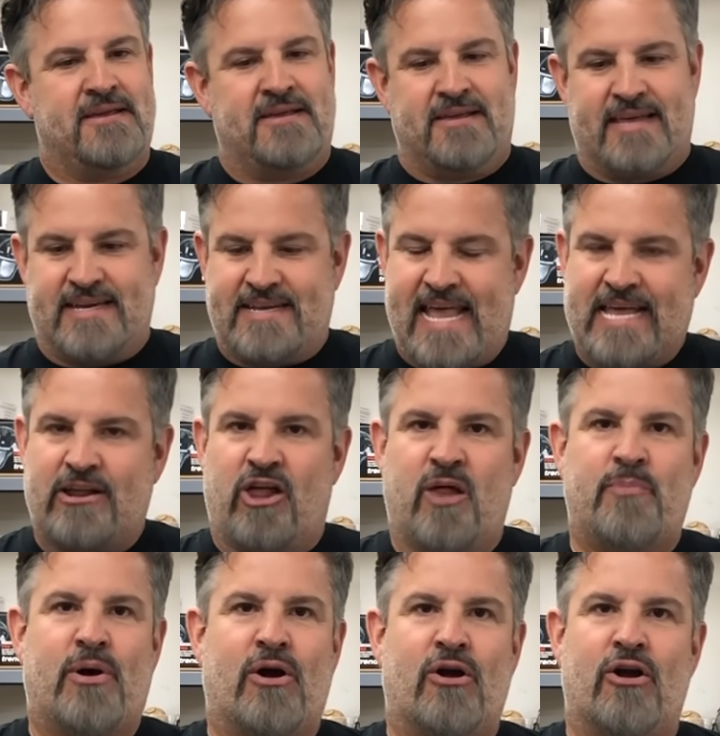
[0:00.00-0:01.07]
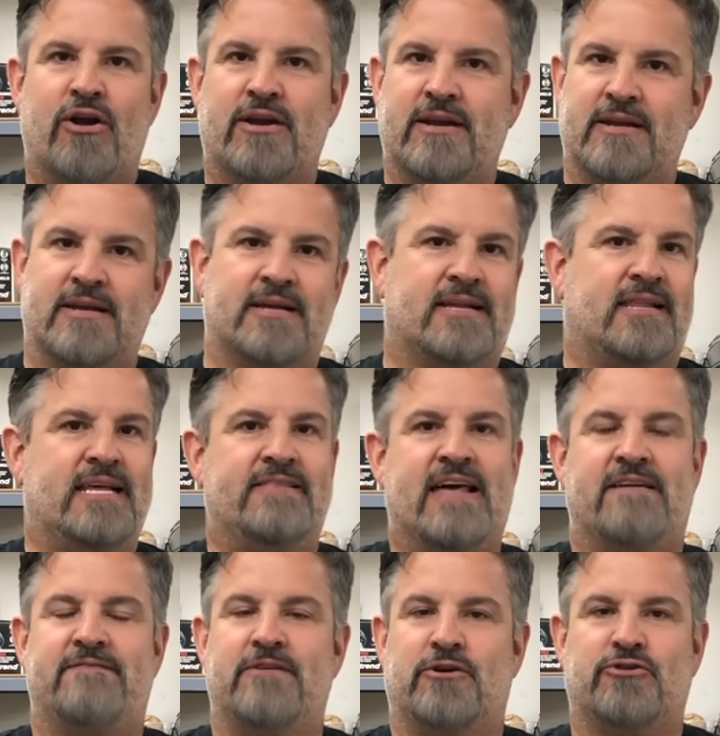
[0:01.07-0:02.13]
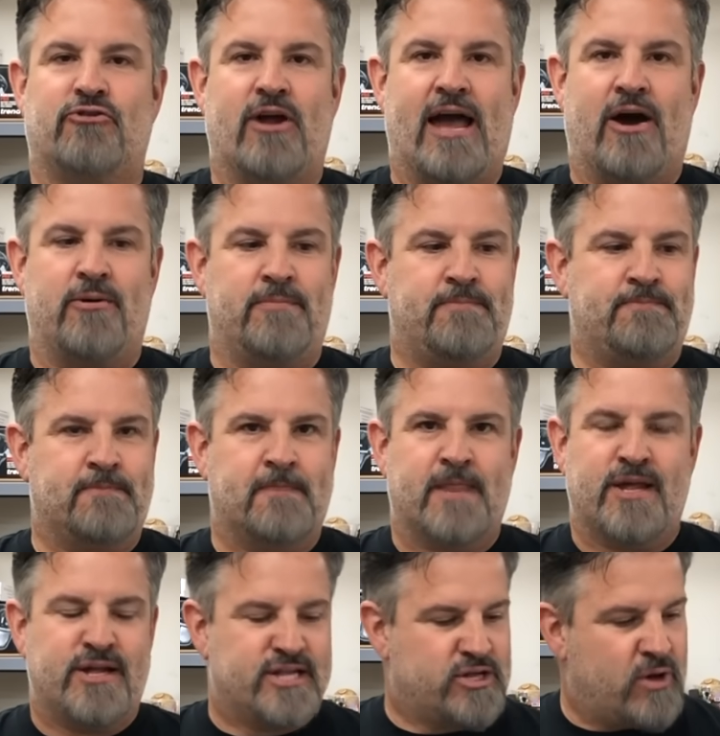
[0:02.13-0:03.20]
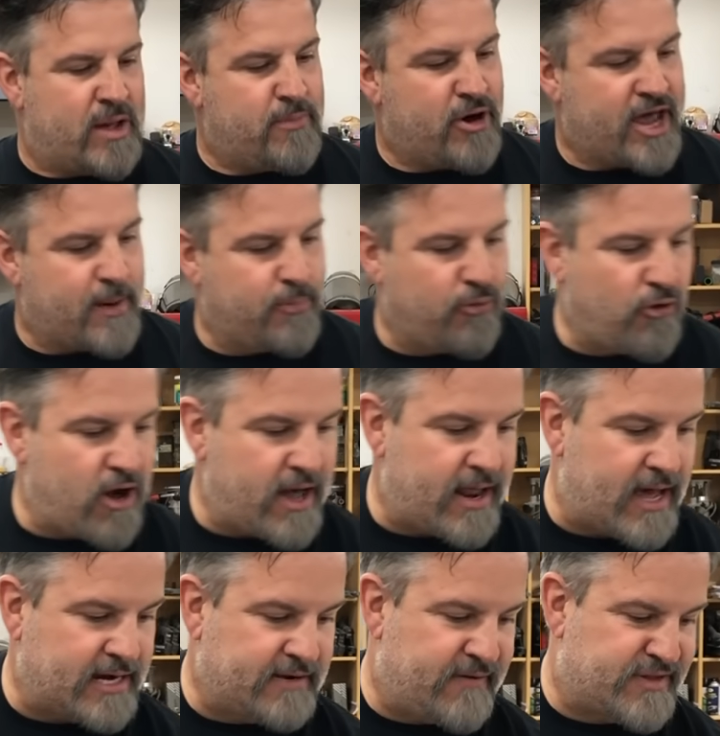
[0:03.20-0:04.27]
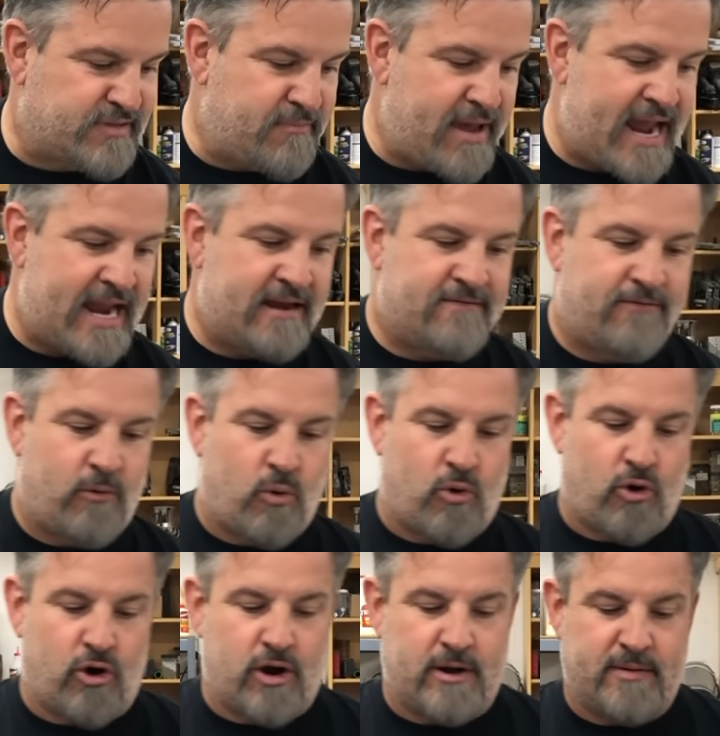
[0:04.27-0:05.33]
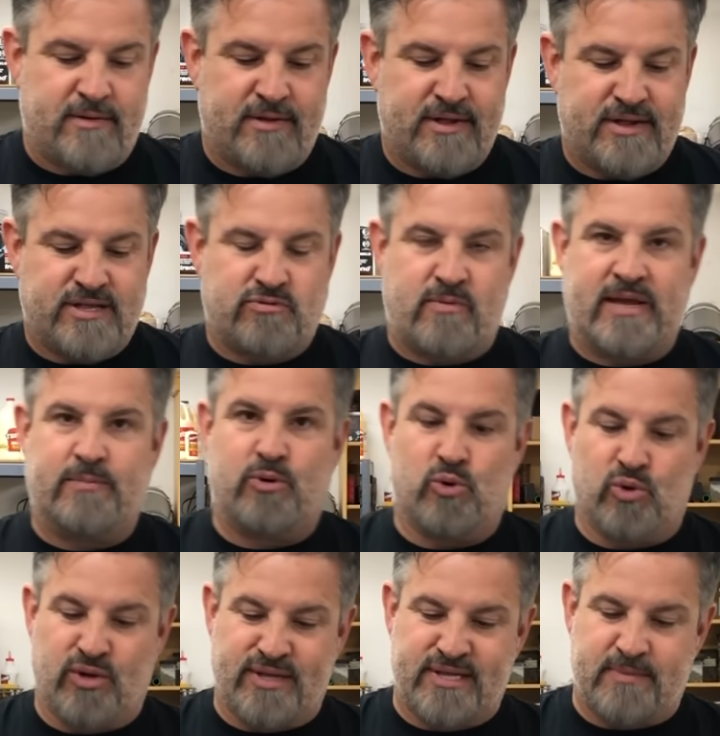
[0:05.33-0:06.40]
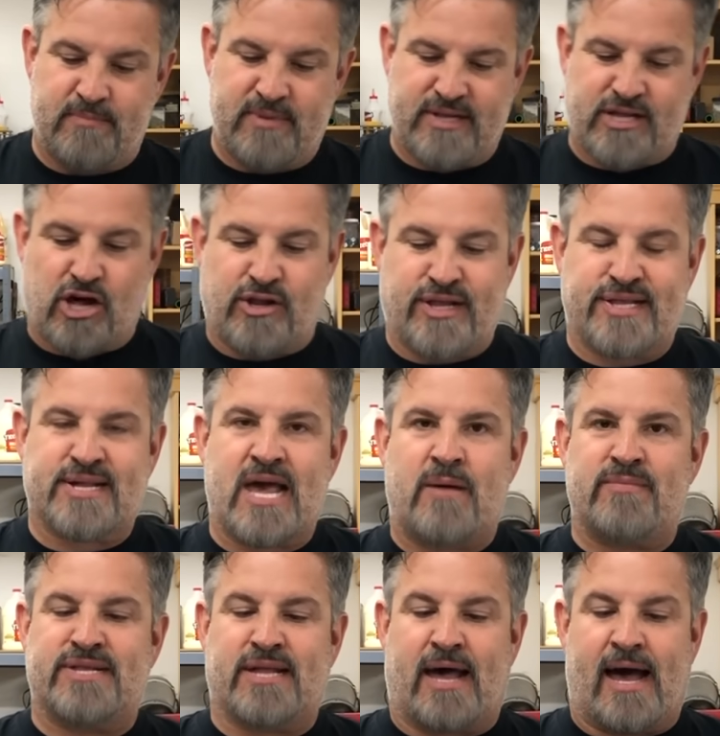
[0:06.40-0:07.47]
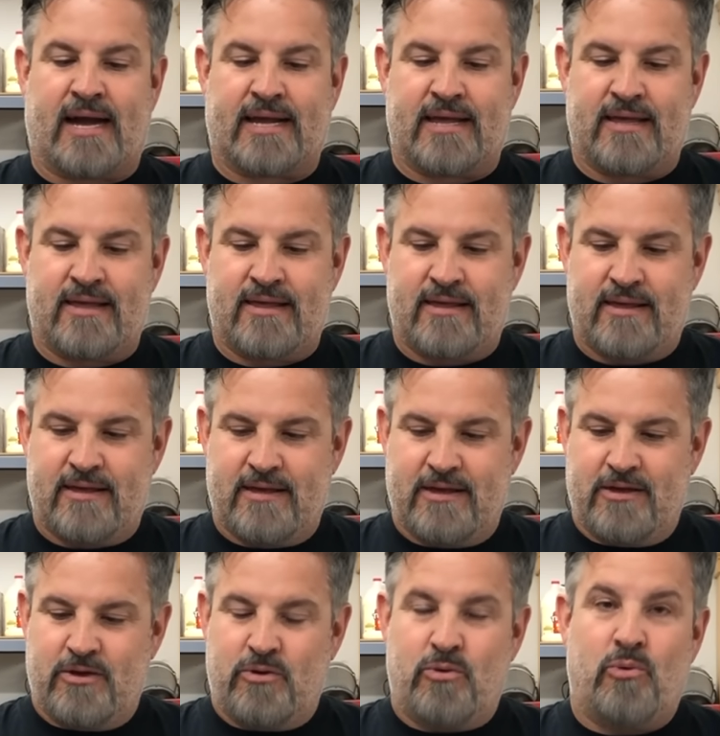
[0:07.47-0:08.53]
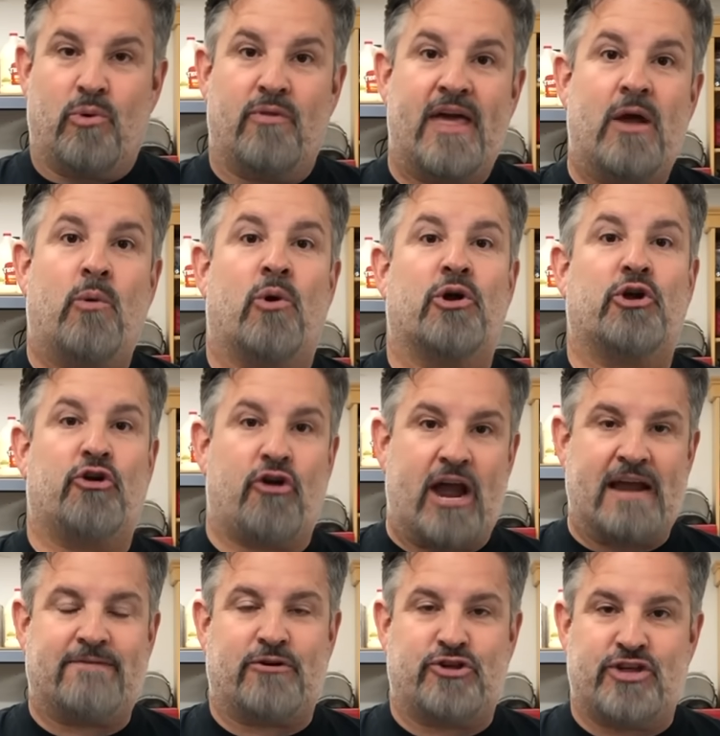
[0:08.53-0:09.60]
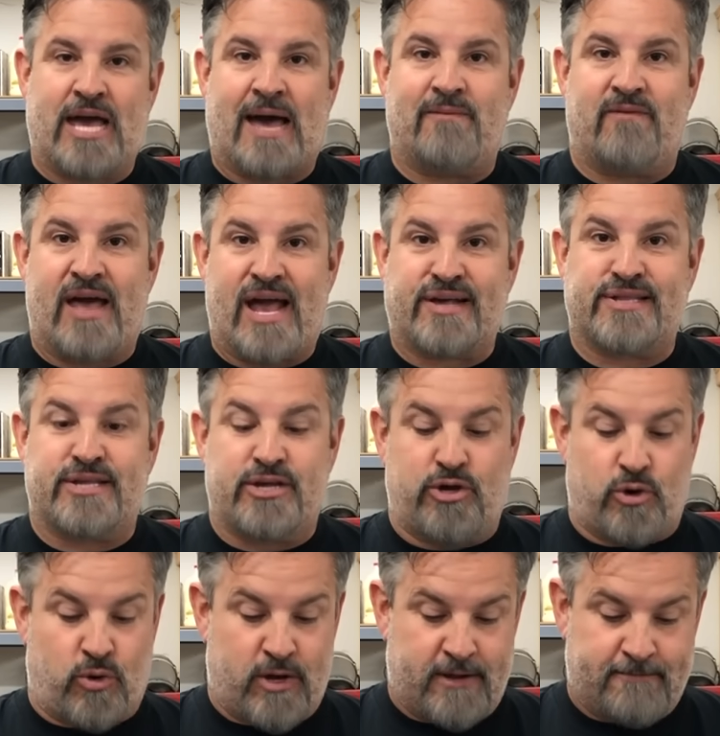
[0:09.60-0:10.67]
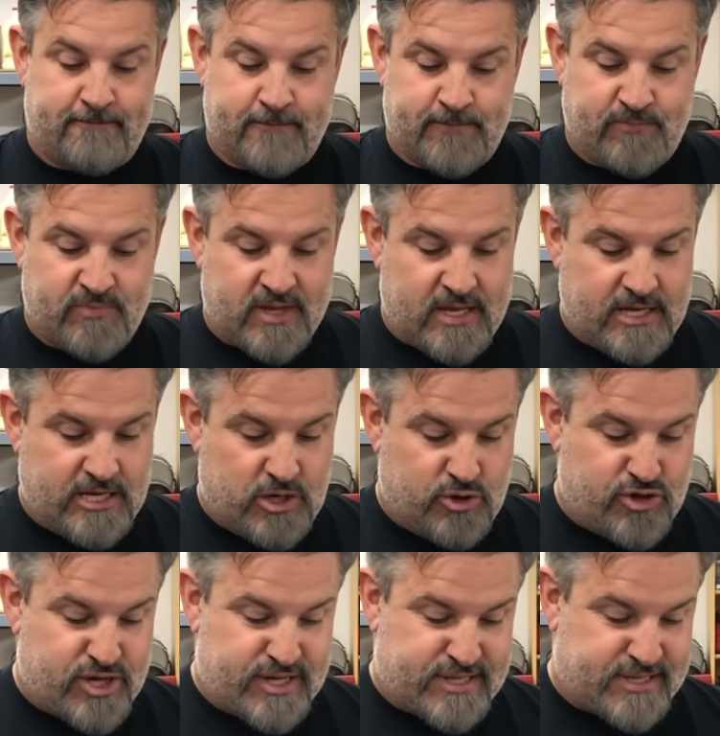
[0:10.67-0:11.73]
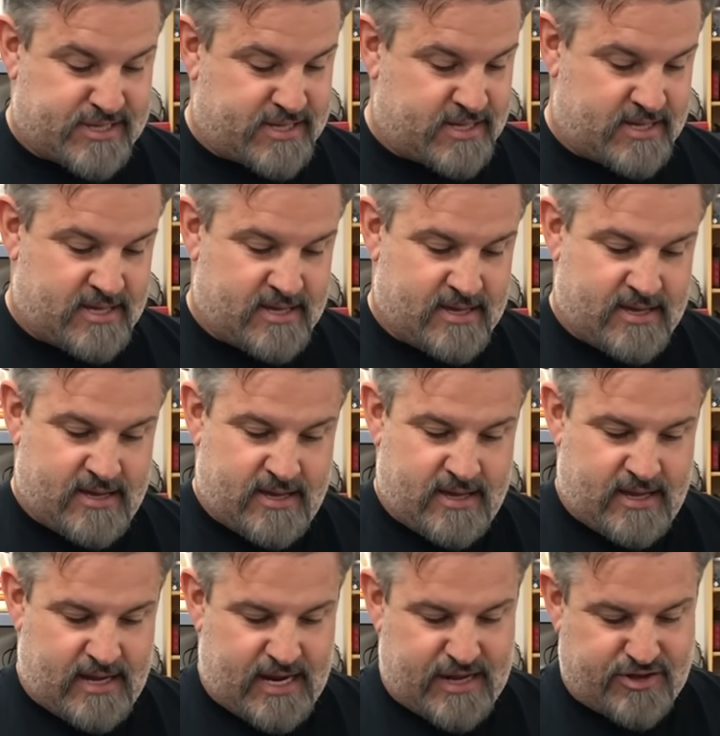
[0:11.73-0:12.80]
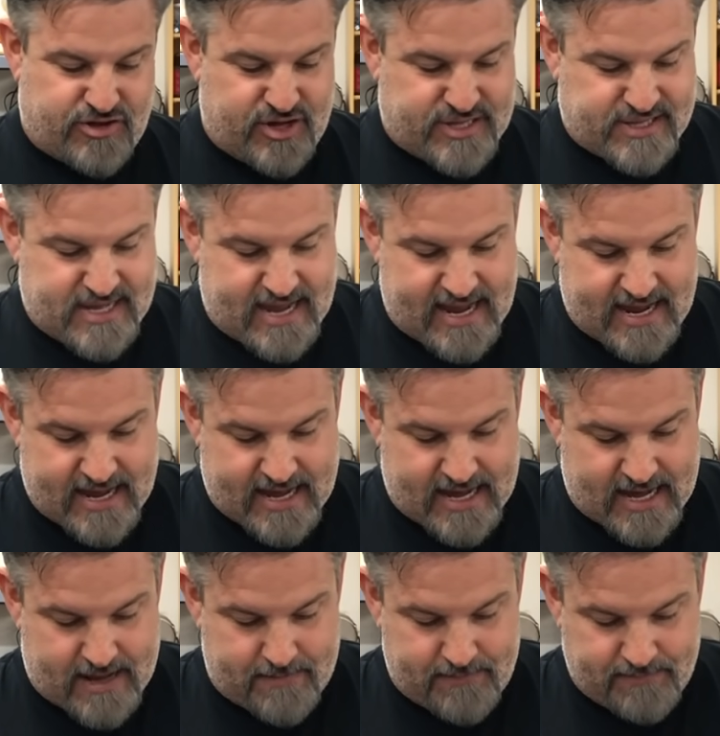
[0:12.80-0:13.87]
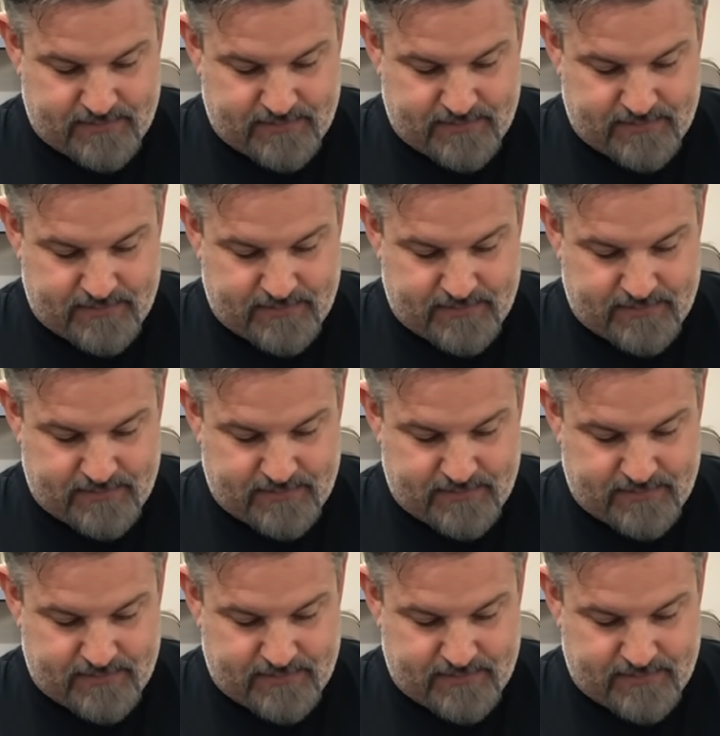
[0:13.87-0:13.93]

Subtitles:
got to take it all apart, clean that filter out. So I bought a product that's made for swimming pools. It's called a scum sock. Well, they work great for Shop Vacs too. It's just a